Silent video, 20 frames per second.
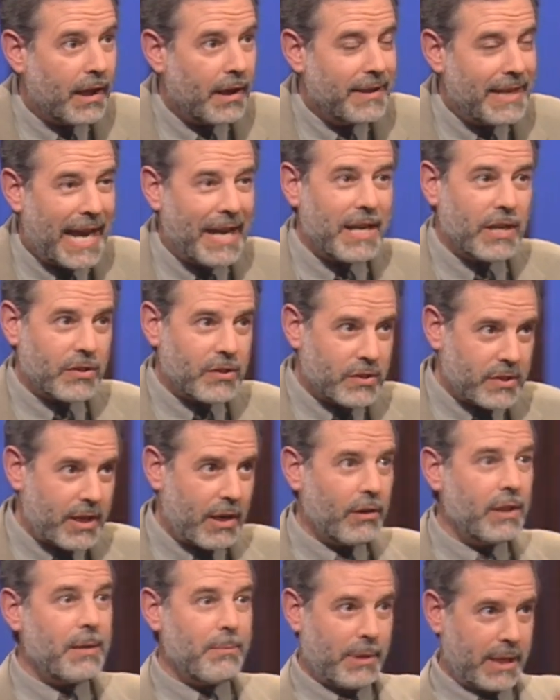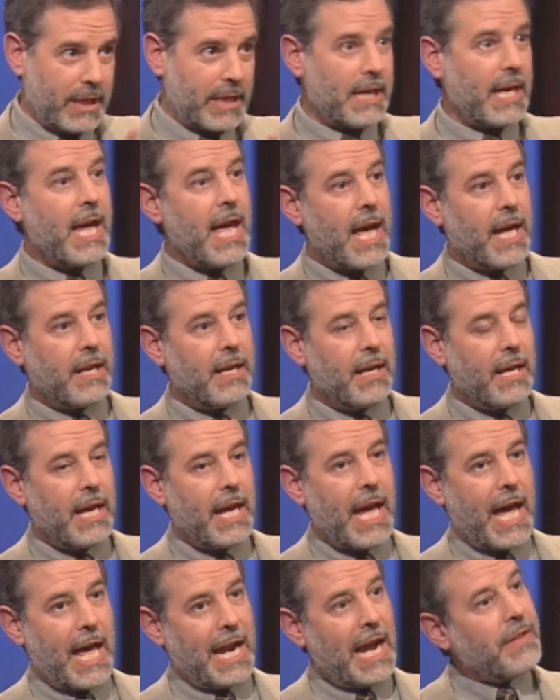Not necessarily, but it can,
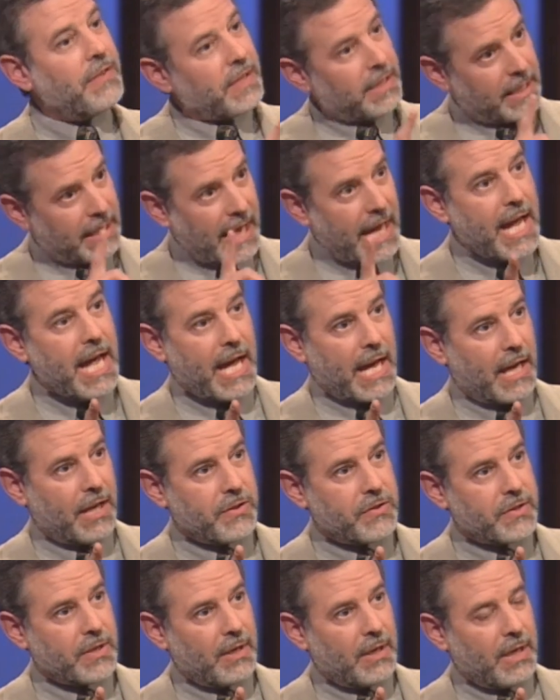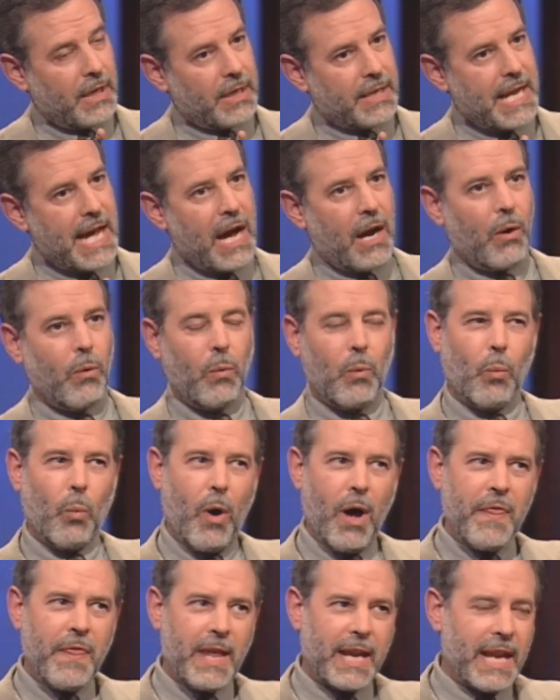and I think it has. Now,
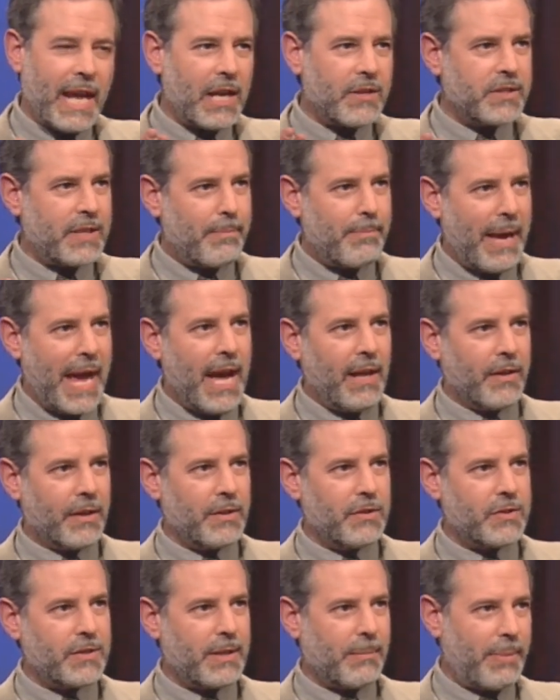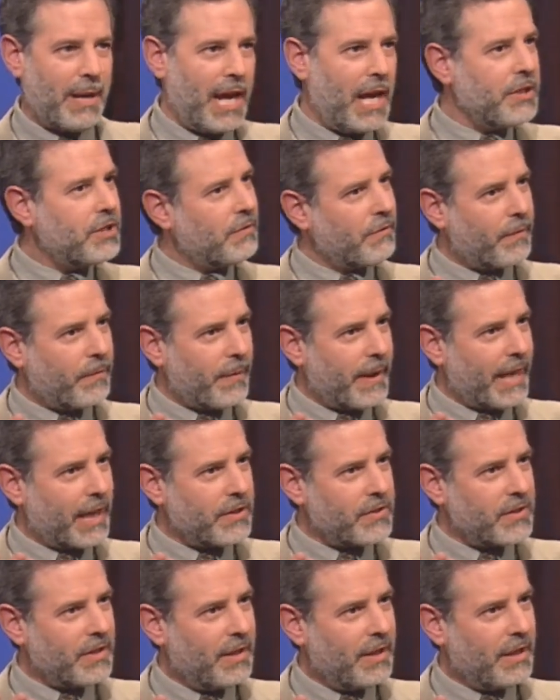one then has to balance the positive
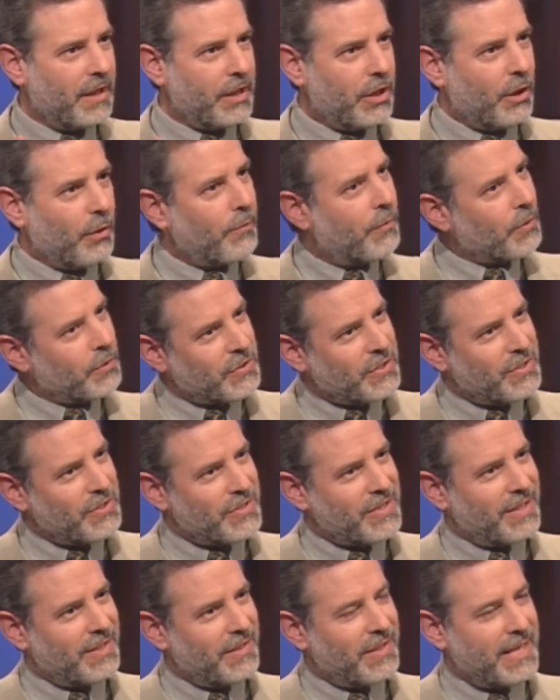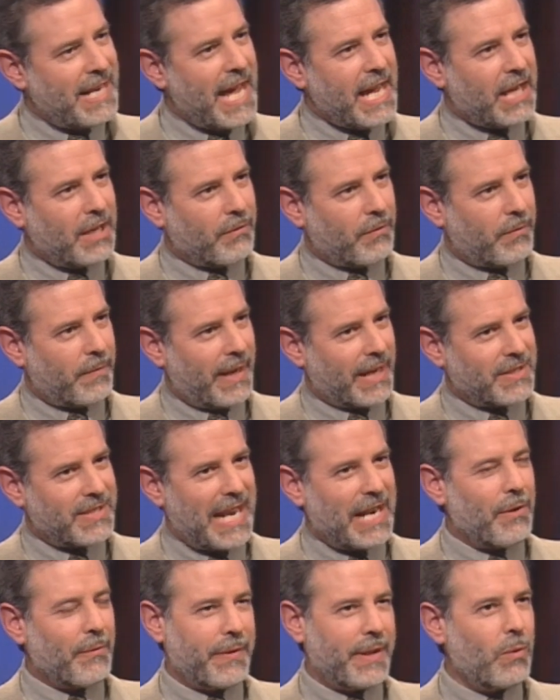effects you know, versus the, the negative effects.
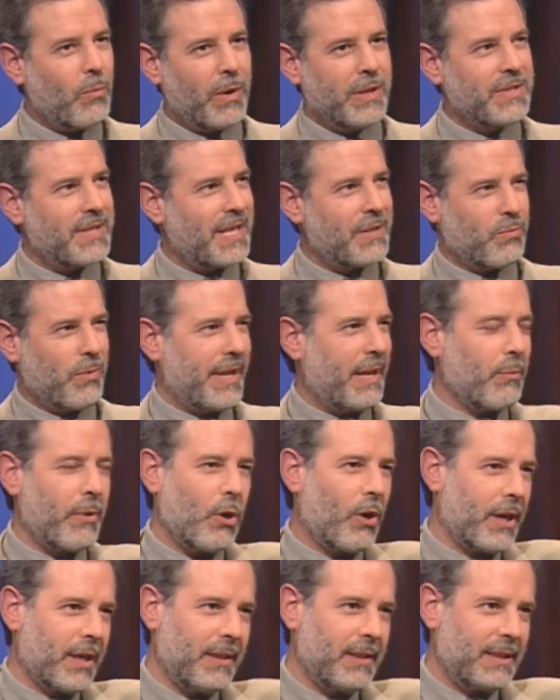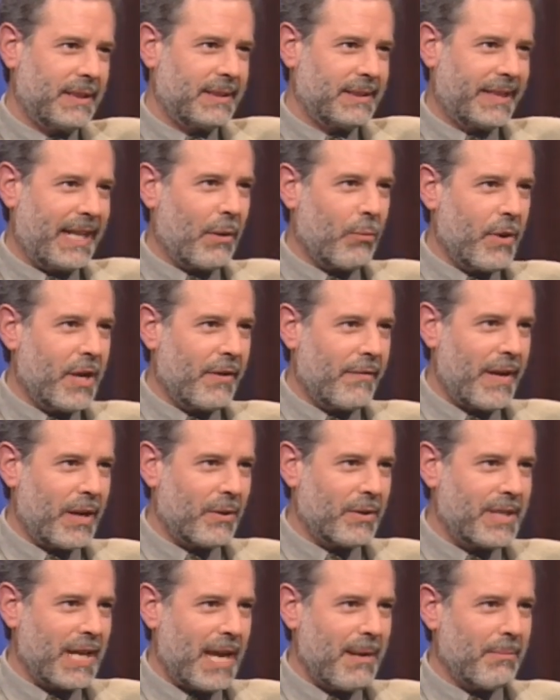And I don't think one says, well, then we ought to get rid of
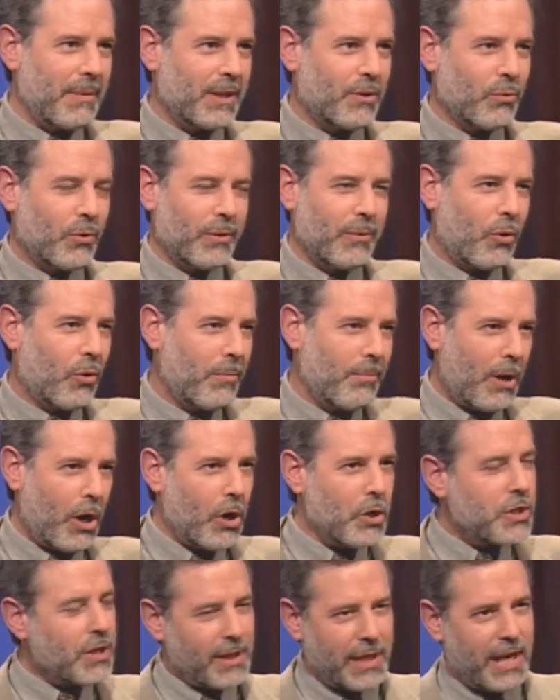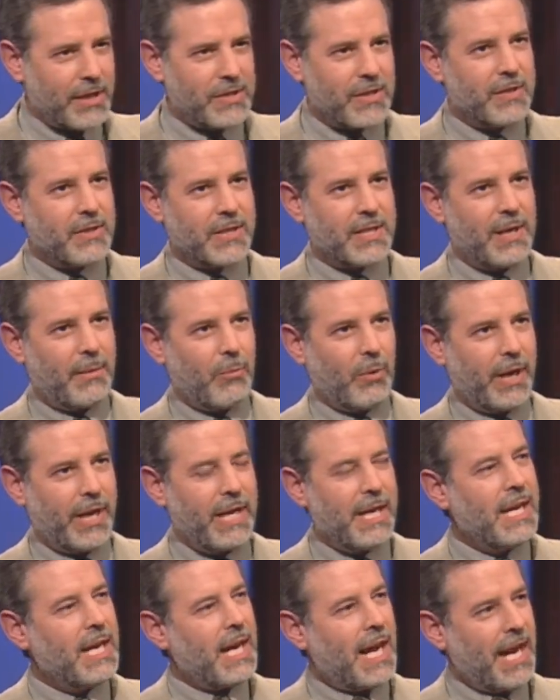entertainment or, or marginalize it in some
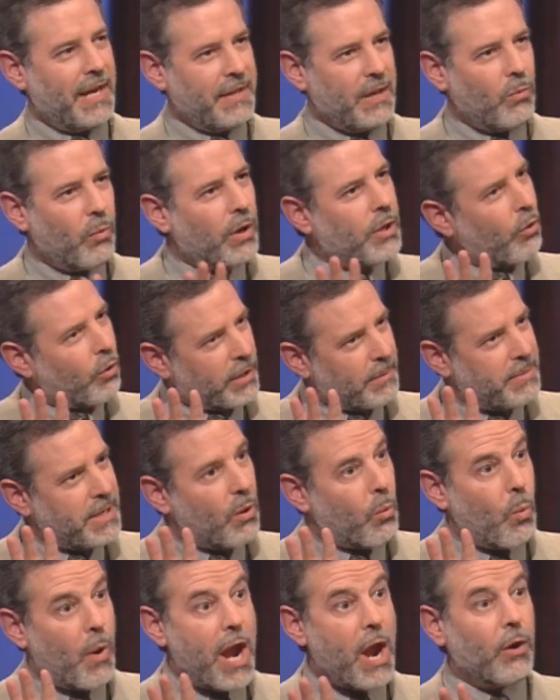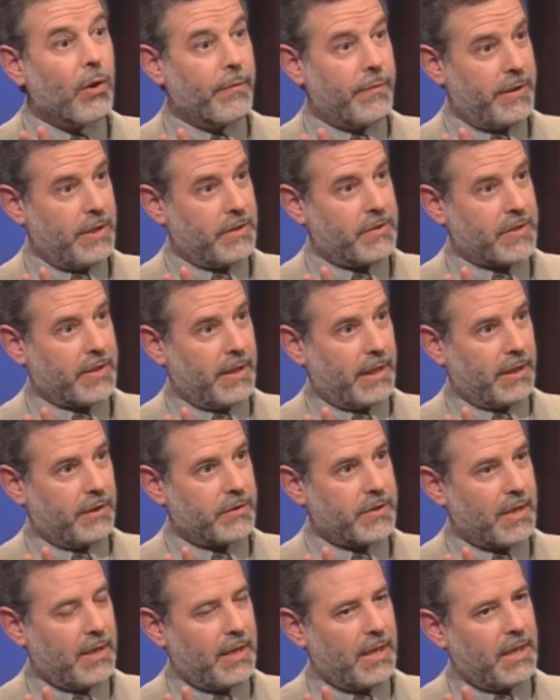way. I think one ought to be aware of these
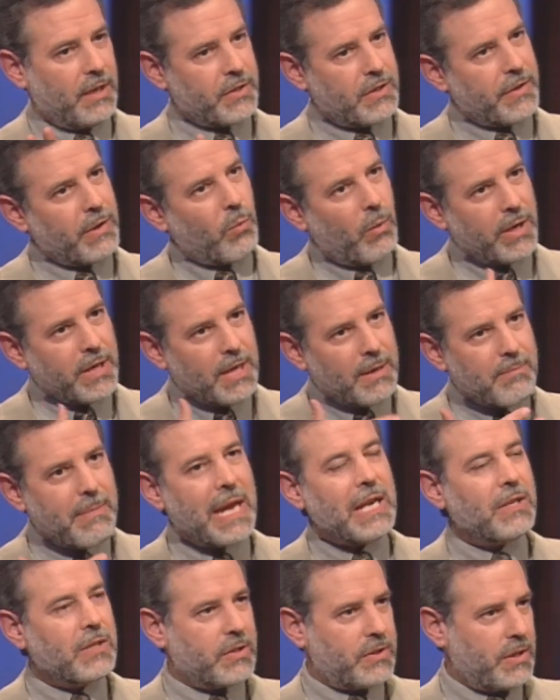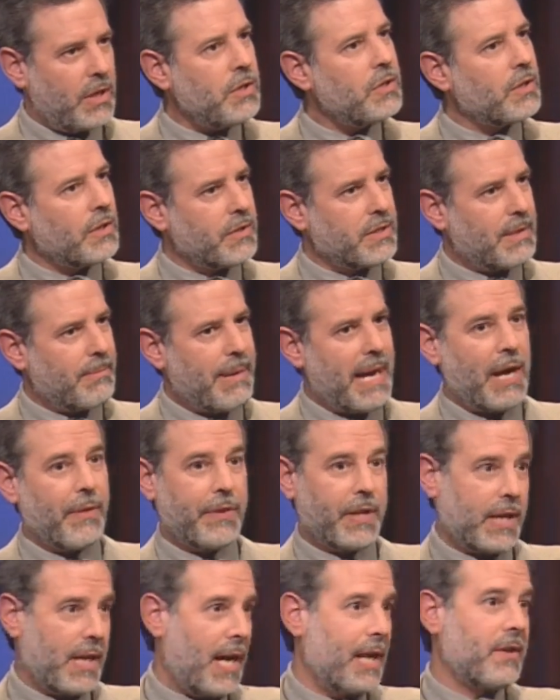things so that one can make decisions
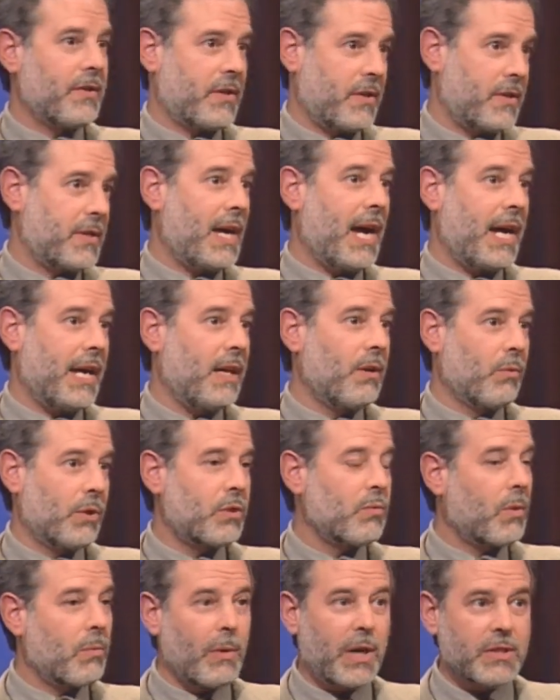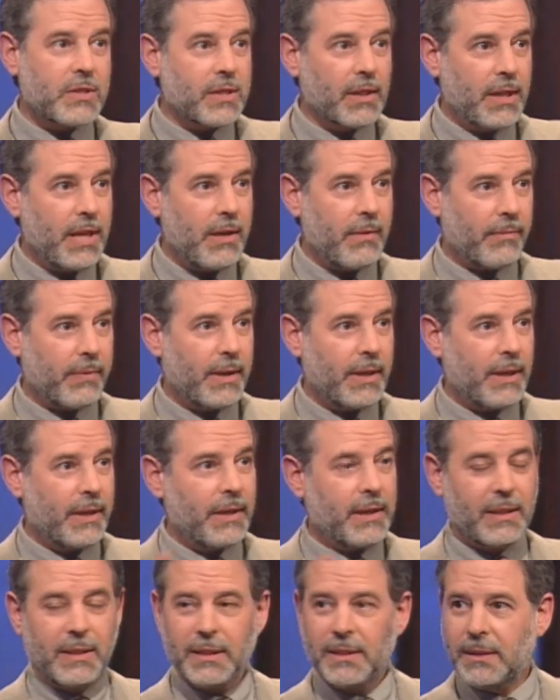about the kind of society in which one wants to live.
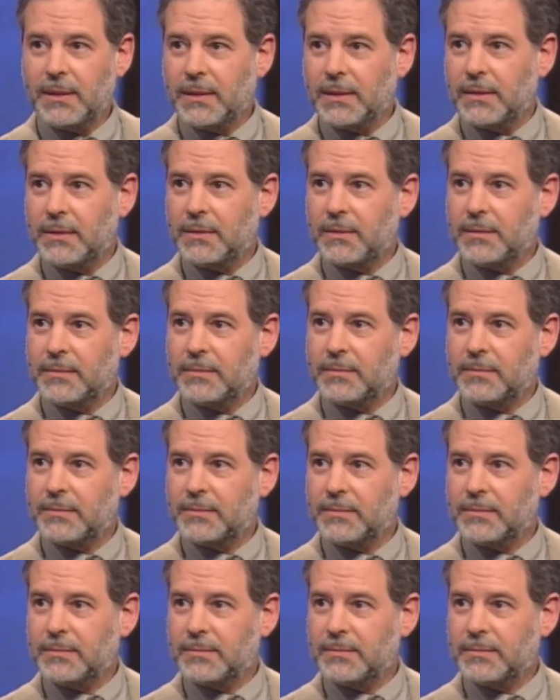You think this is good or bad